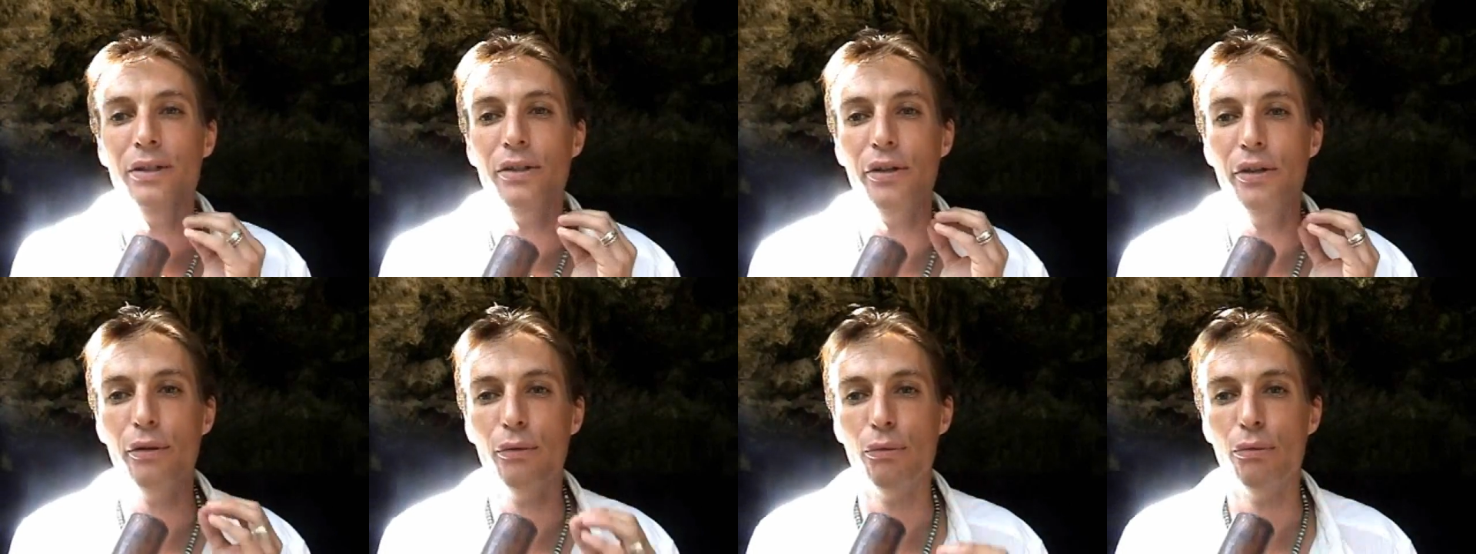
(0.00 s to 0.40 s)

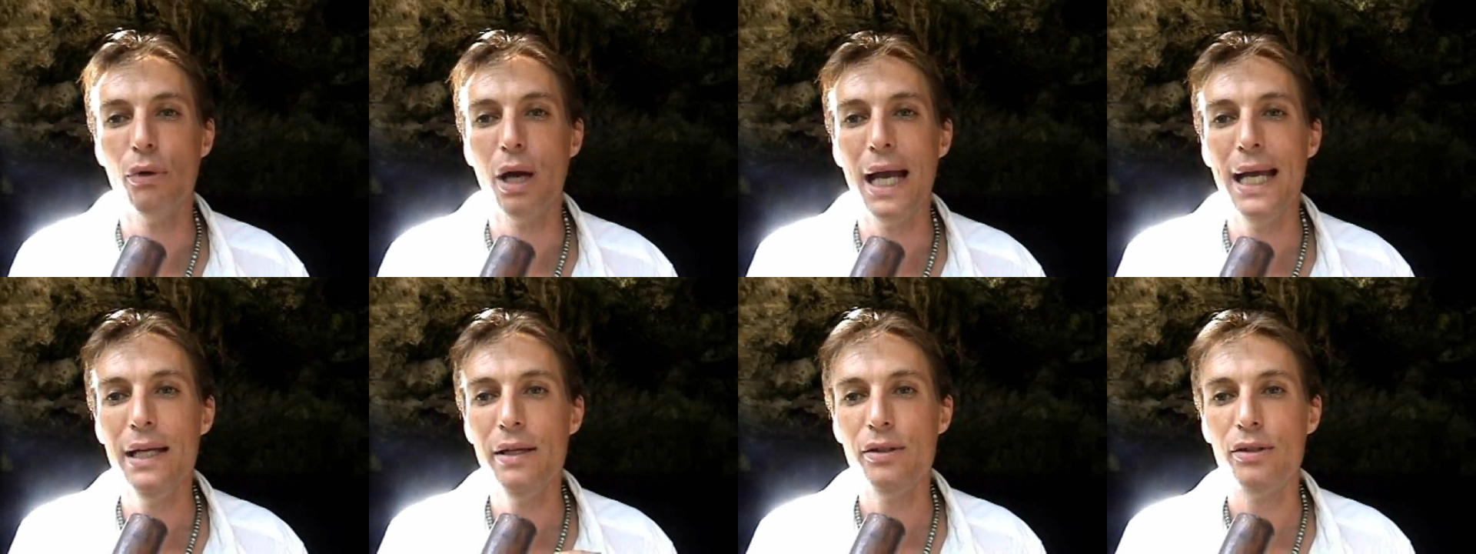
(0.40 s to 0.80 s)
to the
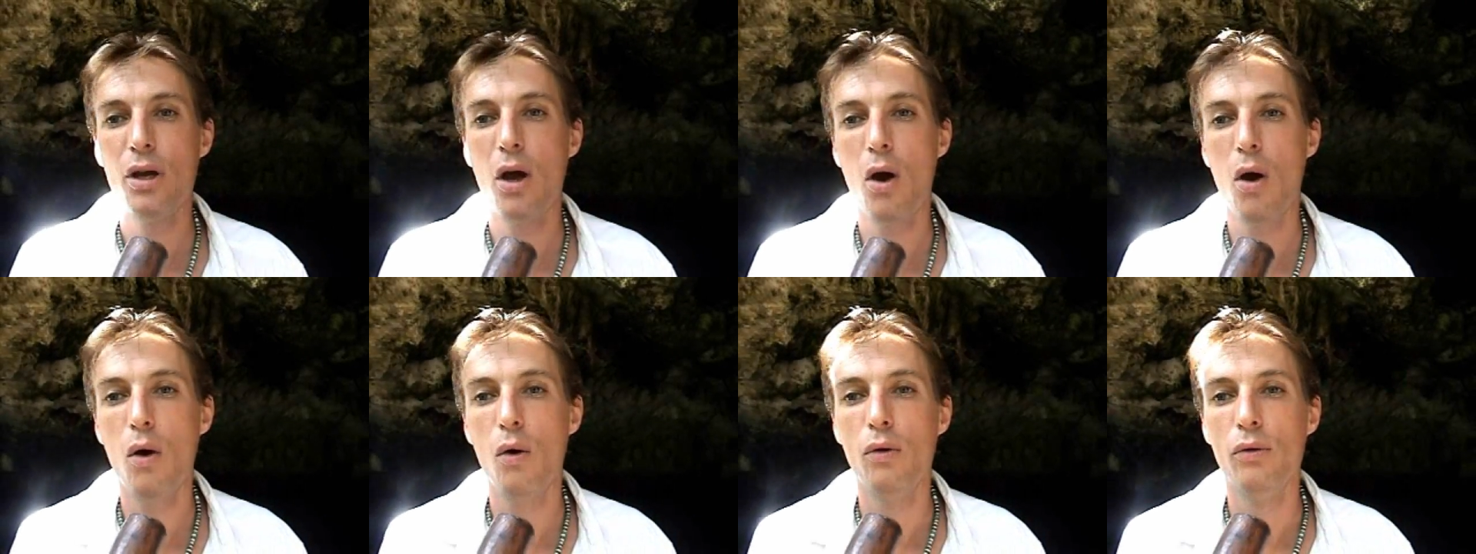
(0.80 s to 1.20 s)
right
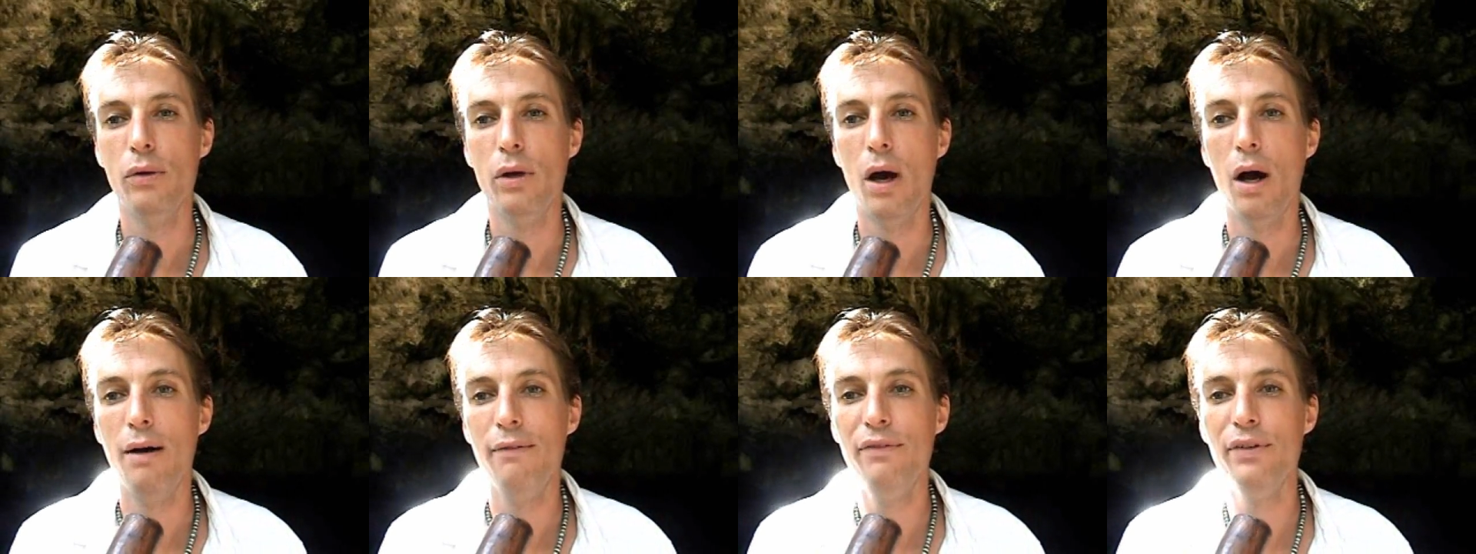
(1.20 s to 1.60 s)

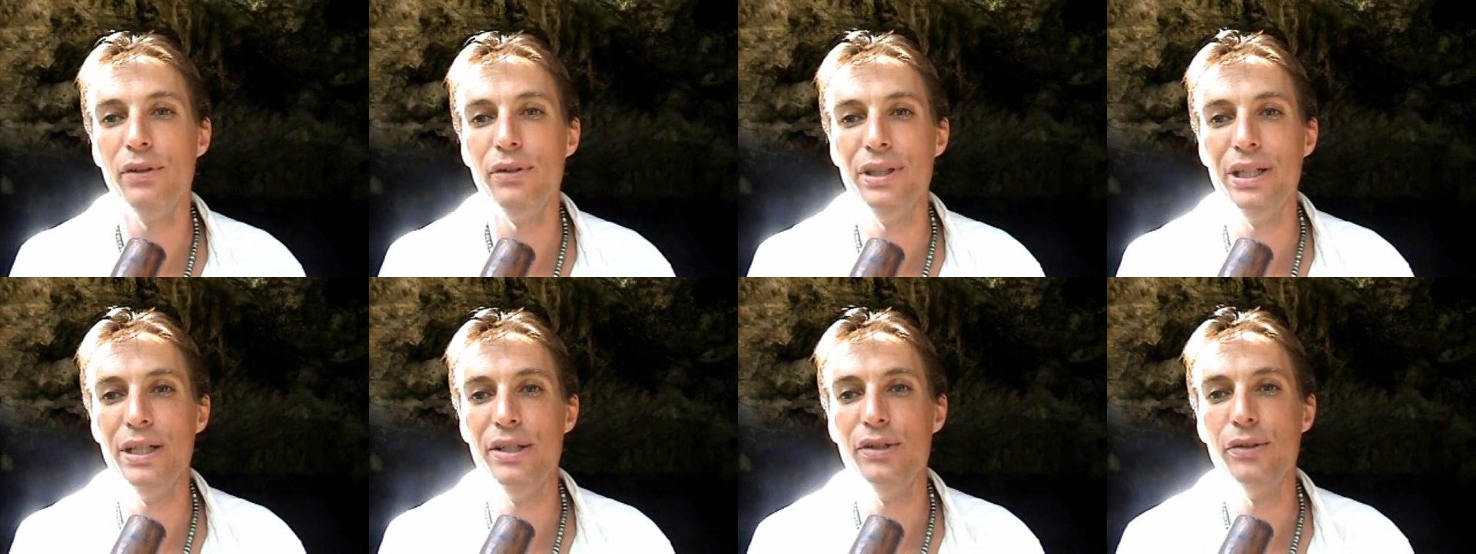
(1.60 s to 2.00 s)
tone of
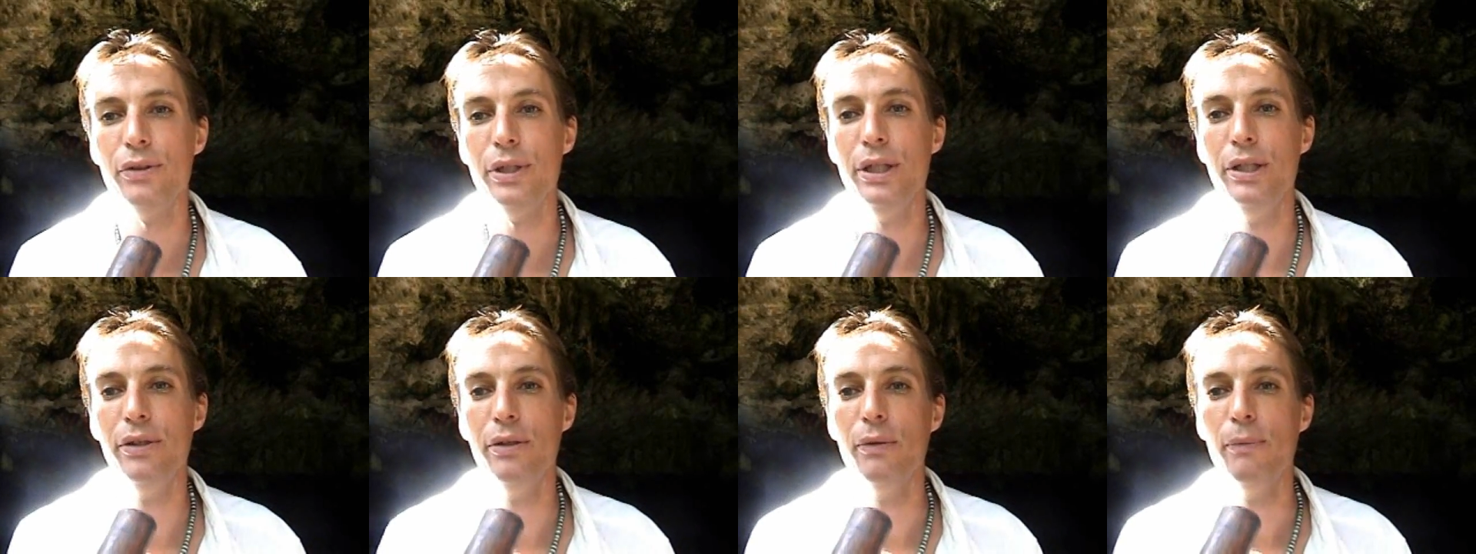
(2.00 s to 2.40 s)
your
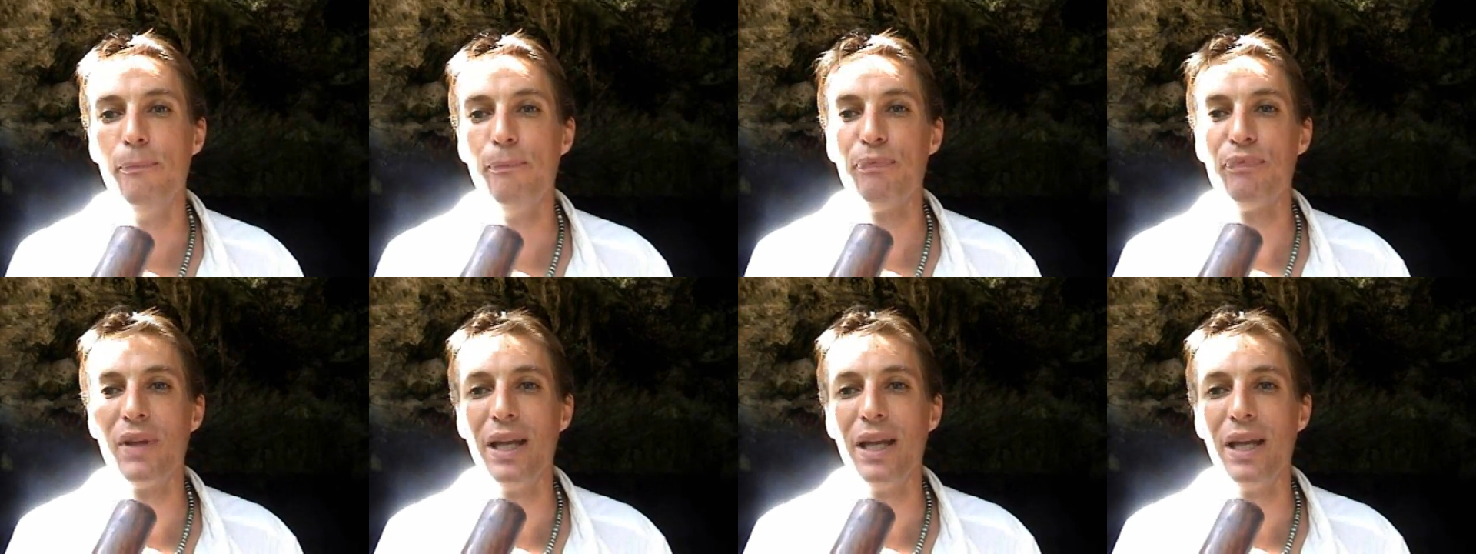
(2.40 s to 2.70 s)
didgeridoo.